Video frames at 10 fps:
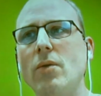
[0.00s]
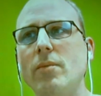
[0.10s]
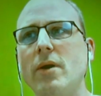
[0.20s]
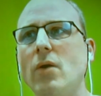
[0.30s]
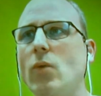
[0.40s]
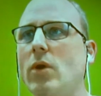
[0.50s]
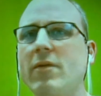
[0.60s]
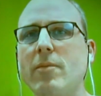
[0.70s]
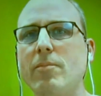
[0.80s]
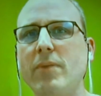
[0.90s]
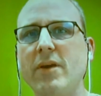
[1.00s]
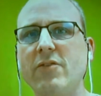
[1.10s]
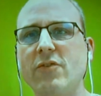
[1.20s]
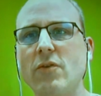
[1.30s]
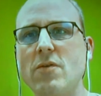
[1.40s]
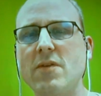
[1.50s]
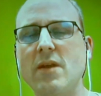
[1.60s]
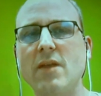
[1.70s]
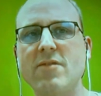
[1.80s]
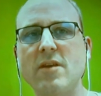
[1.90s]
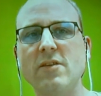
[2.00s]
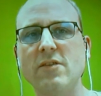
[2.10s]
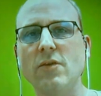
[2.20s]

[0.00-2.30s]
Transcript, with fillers: uh, one of the pictures that I've sent you